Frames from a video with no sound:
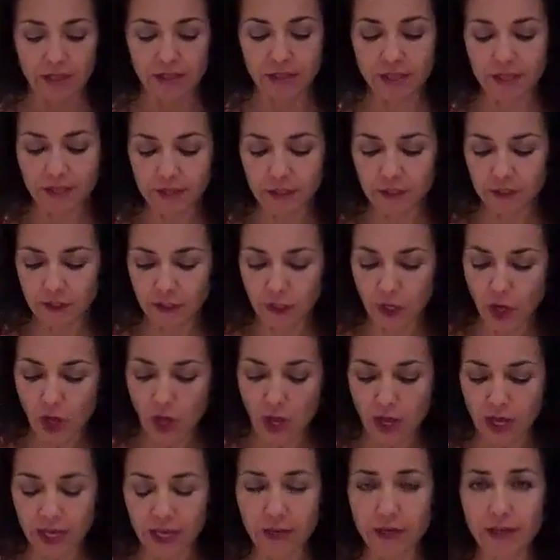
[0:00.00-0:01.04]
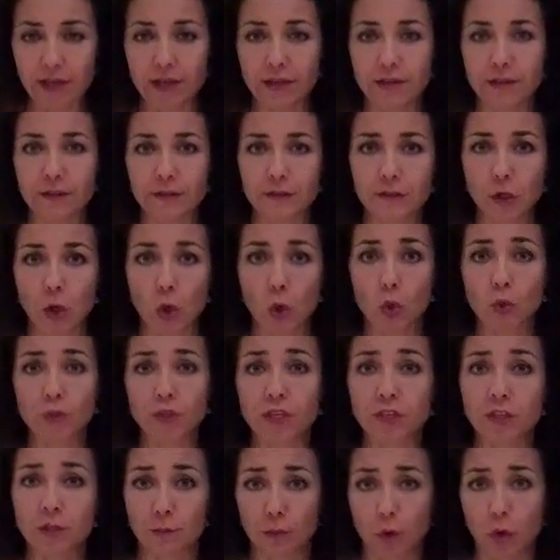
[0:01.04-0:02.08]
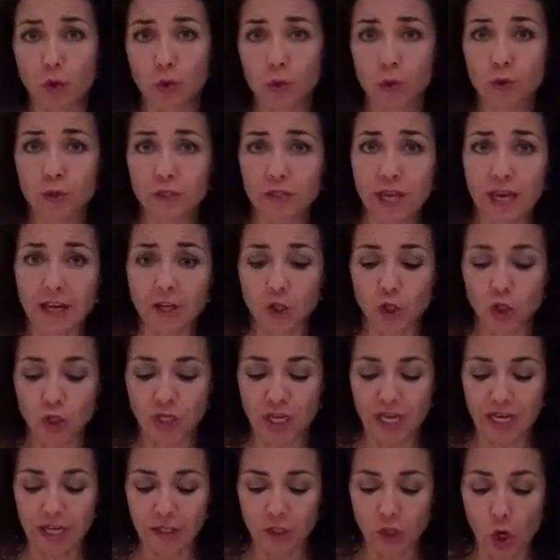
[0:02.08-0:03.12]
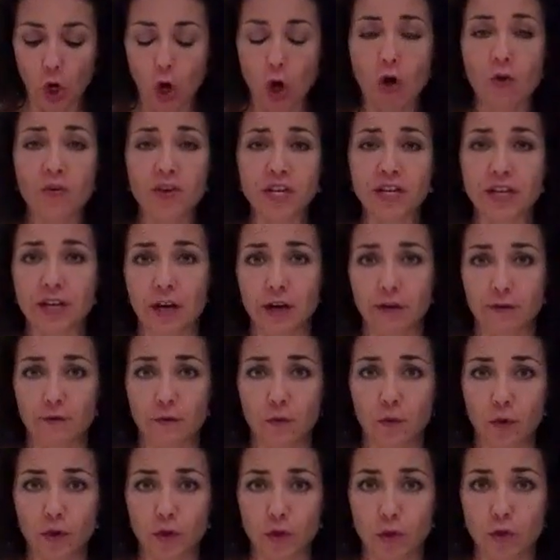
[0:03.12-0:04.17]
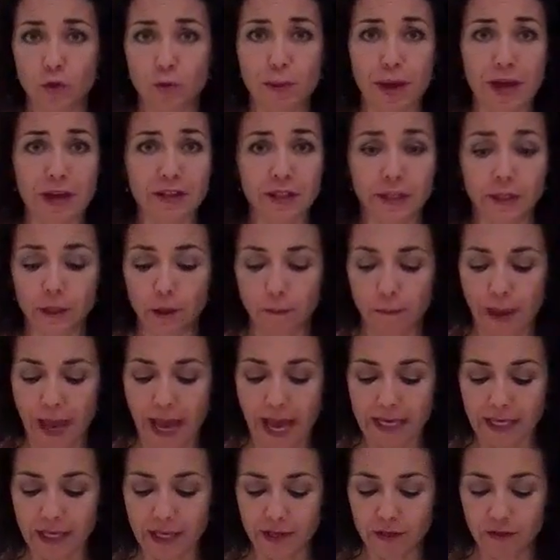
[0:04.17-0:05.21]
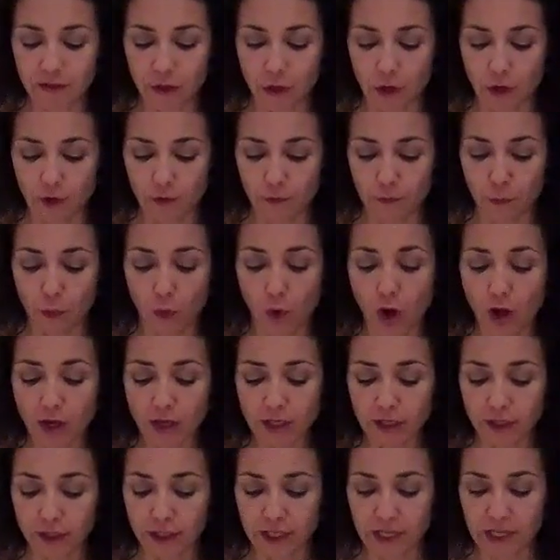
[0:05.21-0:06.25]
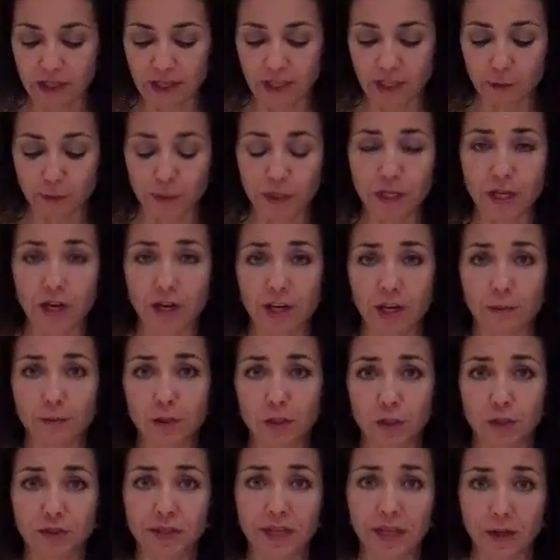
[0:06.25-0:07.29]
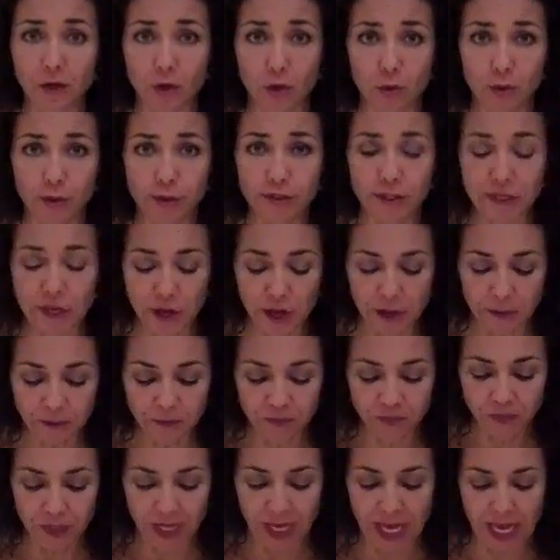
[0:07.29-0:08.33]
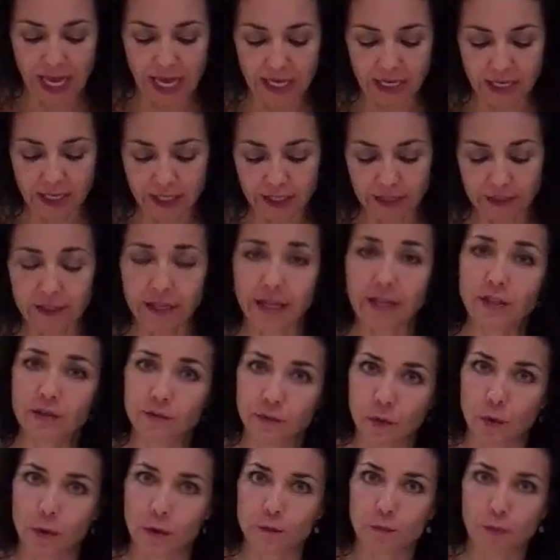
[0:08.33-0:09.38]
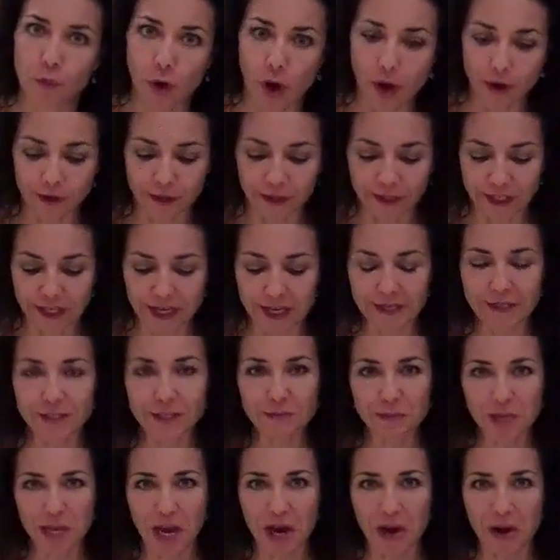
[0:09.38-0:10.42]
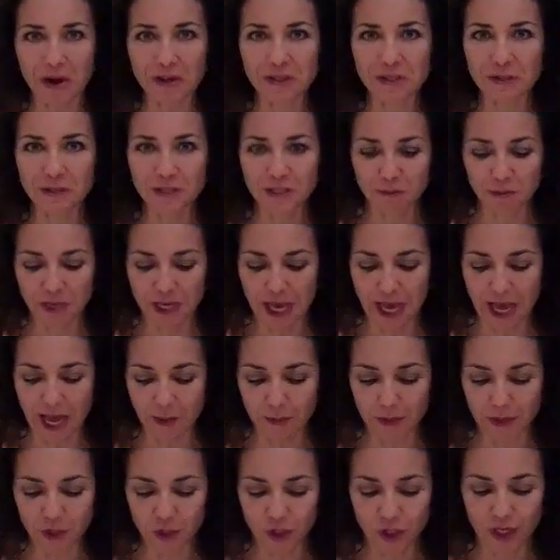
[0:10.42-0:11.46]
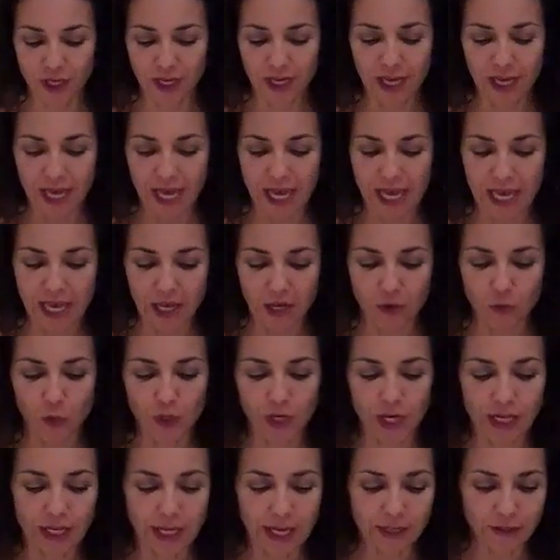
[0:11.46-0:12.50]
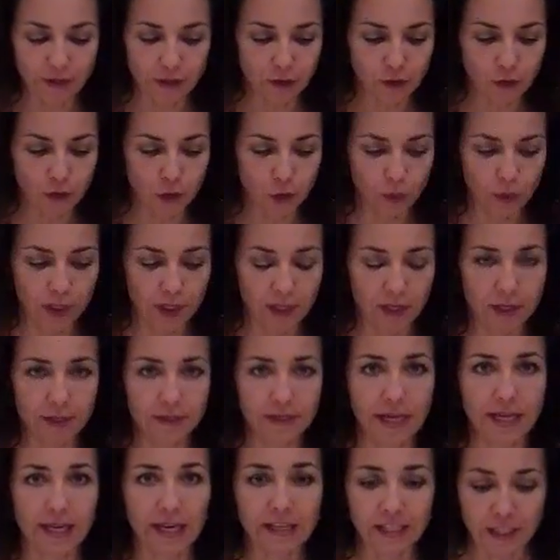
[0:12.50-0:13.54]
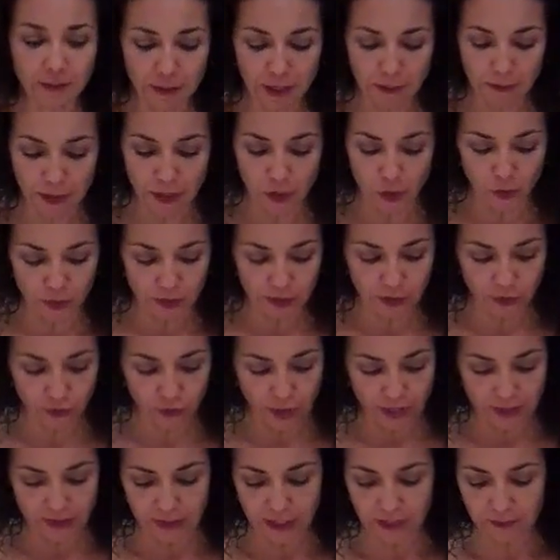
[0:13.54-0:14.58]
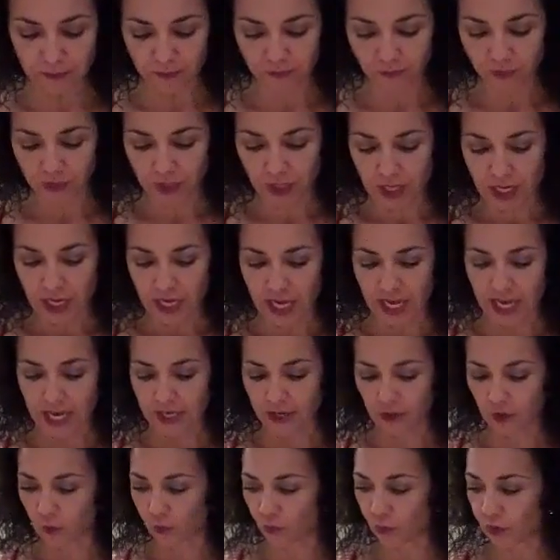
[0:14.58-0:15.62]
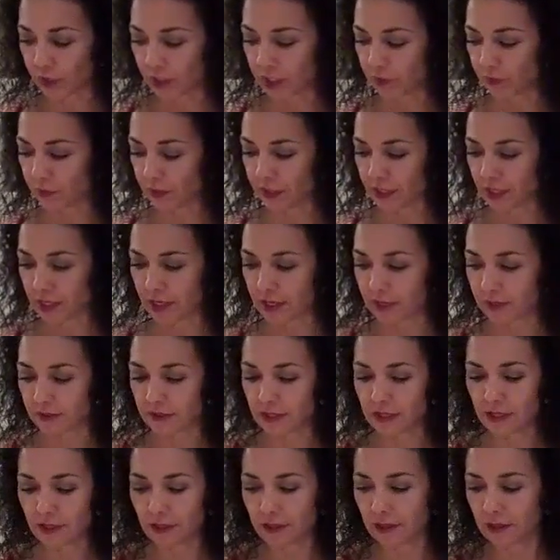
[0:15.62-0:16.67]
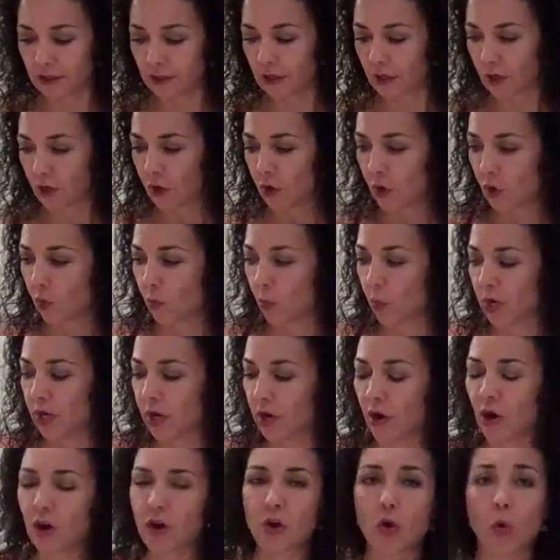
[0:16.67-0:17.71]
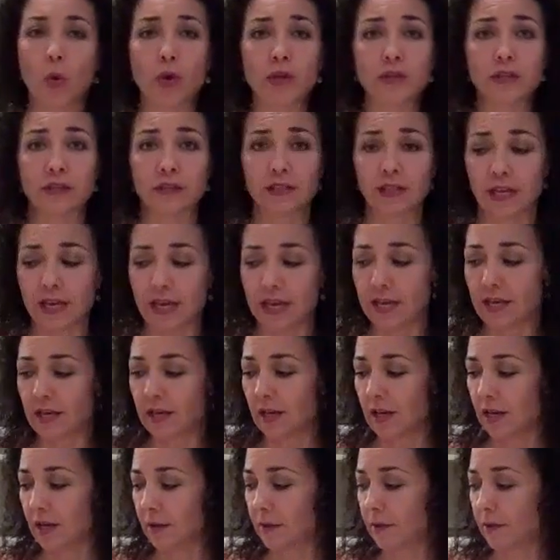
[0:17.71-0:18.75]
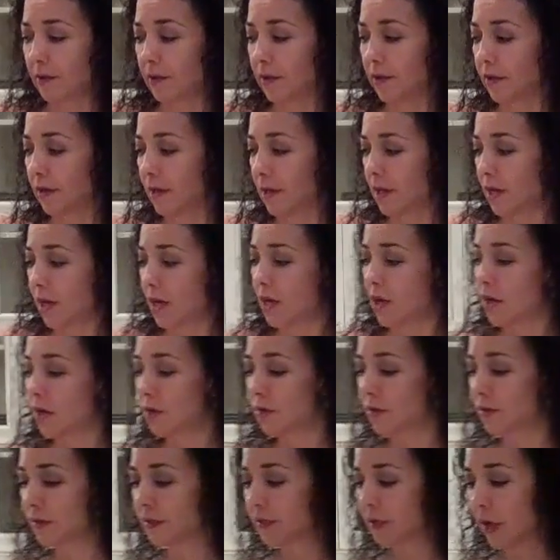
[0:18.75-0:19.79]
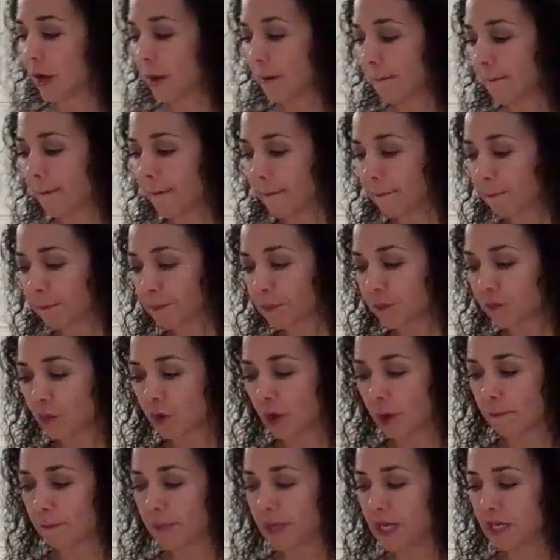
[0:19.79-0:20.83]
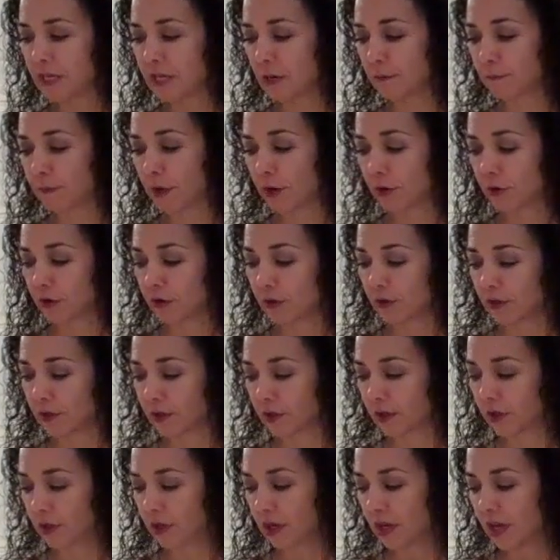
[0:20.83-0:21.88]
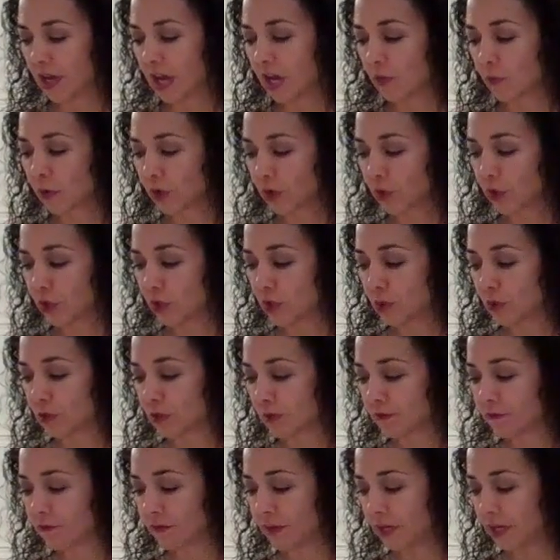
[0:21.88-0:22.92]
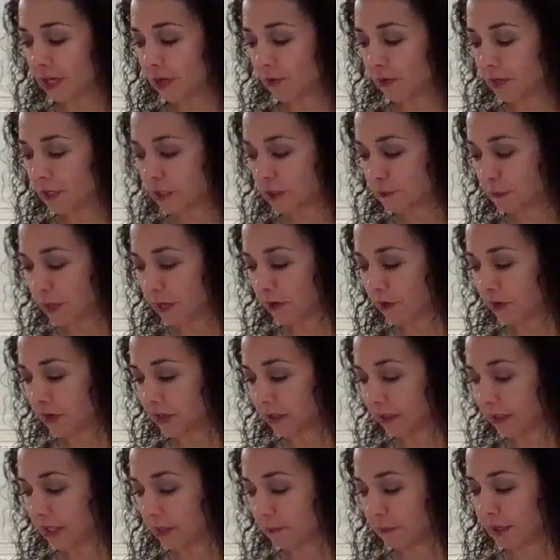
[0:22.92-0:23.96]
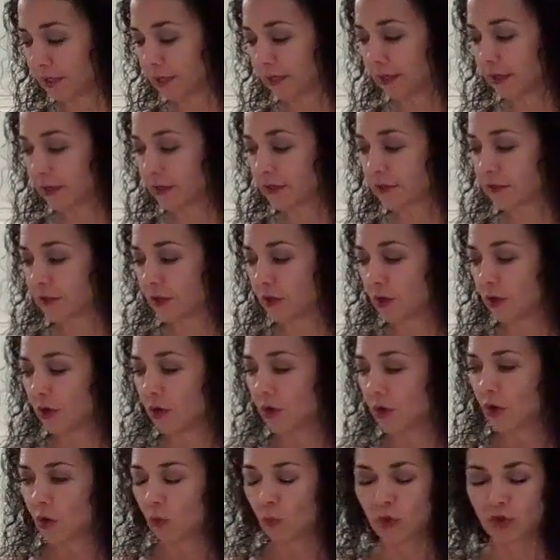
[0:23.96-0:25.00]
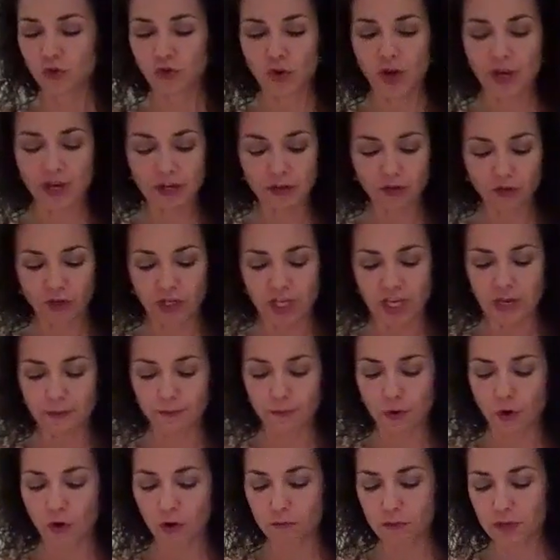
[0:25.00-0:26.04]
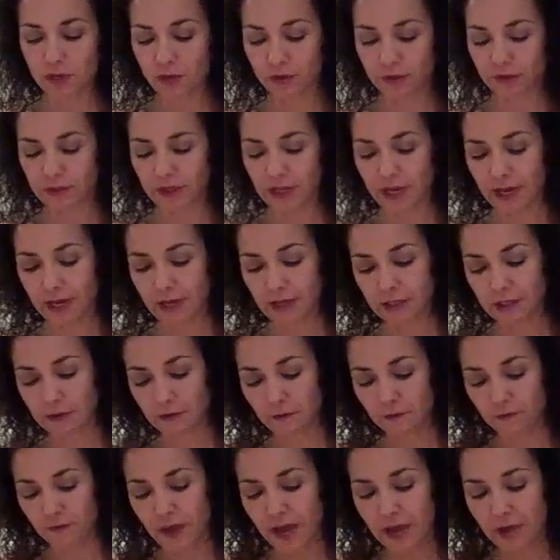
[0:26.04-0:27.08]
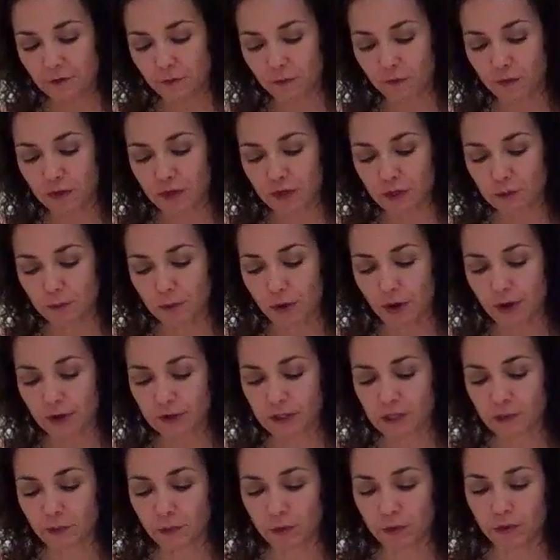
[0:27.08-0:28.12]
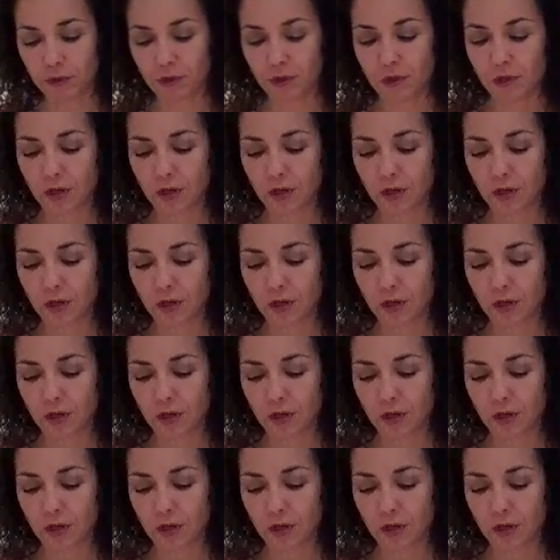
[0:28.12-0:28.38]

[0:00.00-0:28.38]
This slaw is sold in the produce section, and it's already cut for you. You buy the little baggies of broccoli that's been cut up to look like coleslaw, and it contains, of course, broccoli and some carrots and some cabbage. And what I like to do is I like to make my own little dressing, and it's really, really easy. We are going to take some peanut butter, and we're going to use it very sparingly because we try to keep our meals as fat-free as possible.